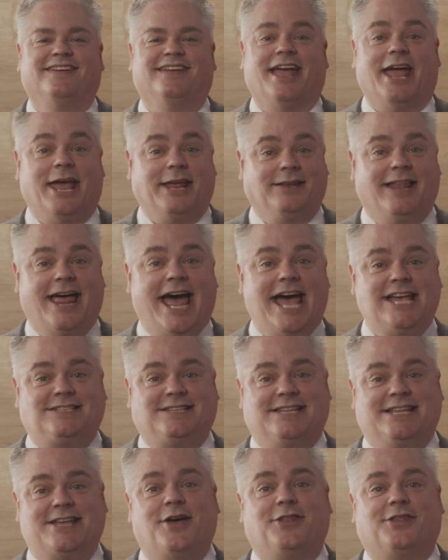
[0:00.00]
And
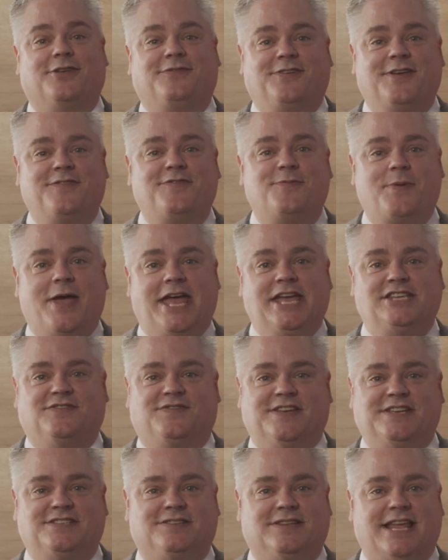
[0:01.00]
lastly, on the 5th page of
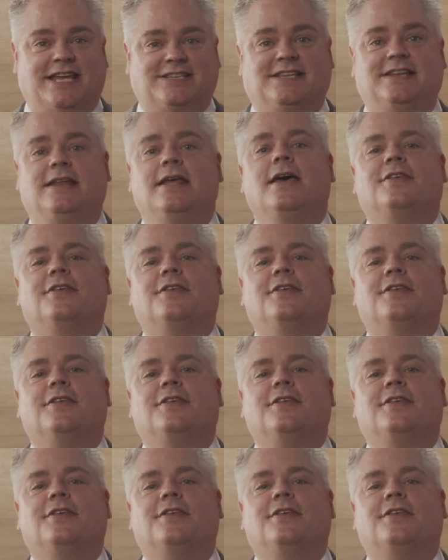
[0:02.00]
each lesson,